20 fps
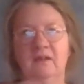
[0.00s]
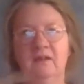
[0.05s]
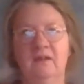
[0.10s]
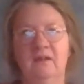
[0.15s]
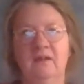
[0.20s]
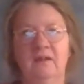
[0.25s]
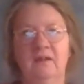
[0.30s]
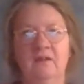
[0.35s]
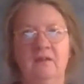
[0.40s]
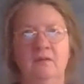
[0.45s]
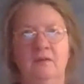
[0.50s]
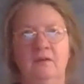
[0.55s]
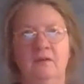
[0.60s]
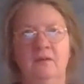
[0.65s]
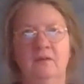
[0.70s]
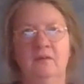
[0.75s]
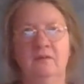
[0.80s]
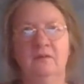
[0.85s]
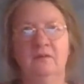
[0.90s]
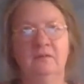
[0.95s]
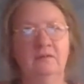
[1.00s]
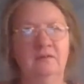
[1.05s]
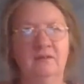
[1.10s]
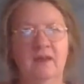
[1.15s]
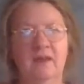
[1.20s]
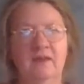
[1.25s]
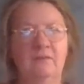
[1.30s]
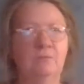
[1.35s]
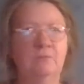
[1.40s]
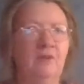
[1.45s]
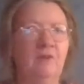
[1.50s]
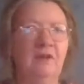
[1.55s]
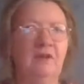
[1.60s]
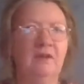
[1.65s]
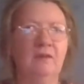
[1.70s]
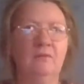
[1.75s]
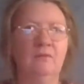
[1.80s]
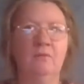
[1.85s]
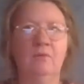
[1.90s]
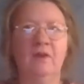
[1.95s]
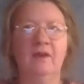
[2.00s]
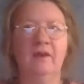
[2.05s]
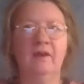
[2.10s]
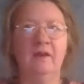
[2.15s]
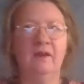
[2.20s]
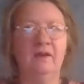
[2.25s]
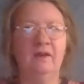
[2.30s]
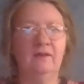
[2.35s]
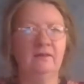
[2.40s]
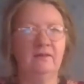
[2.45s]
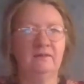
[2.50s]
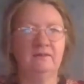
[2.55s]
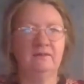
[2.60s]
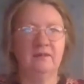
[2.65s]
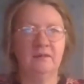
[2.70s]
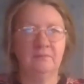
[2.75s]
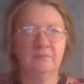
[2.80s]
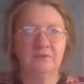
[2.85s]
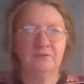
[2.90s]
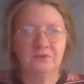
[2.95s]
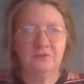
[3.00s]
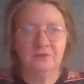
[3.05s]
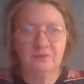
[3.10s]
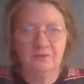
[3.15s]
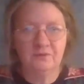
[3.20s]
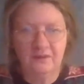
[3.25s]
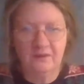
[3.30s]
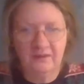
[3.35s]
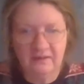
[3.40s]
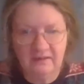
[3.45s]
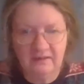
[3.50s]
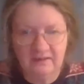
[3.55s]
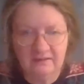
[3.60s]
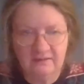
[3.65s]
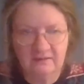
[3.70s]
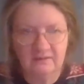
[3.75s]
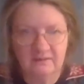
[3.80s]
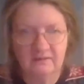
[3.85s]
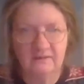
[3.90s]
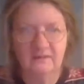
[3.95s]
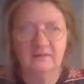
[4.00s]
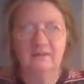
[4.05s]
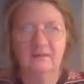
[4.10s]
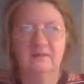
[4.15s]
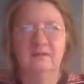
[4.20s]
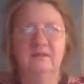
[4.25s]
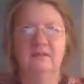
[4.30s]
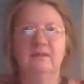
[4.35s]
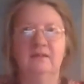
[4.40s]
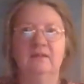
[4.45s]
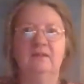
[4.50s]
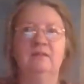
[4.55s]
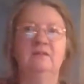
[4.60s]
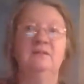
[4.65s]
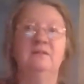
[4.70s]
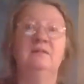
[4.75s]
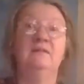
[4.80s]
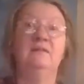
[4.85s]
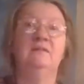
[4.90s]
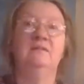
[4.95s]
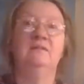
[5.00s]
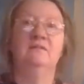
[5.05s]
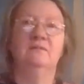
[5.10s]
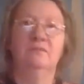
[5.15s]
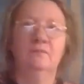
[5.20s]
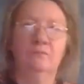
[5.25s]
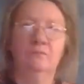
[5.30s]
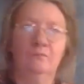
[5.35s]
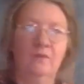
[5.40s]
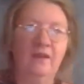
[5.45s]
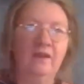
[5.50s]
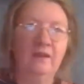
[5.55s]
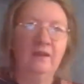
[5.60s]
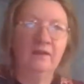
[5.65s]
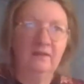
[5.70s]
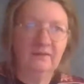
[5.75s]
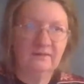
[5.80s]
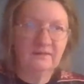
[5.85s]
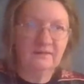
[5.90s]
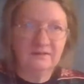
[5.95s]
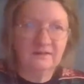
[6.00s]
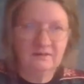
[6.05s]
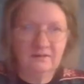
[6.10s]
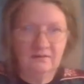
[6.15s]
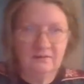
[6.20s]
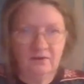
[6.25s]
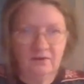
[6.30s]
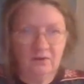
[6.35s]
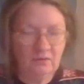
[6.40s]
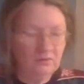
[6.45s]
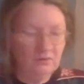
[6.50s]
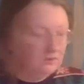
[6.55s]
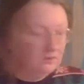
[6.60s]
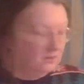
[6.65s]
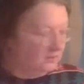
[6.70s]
in that week where the temperature is way under zero.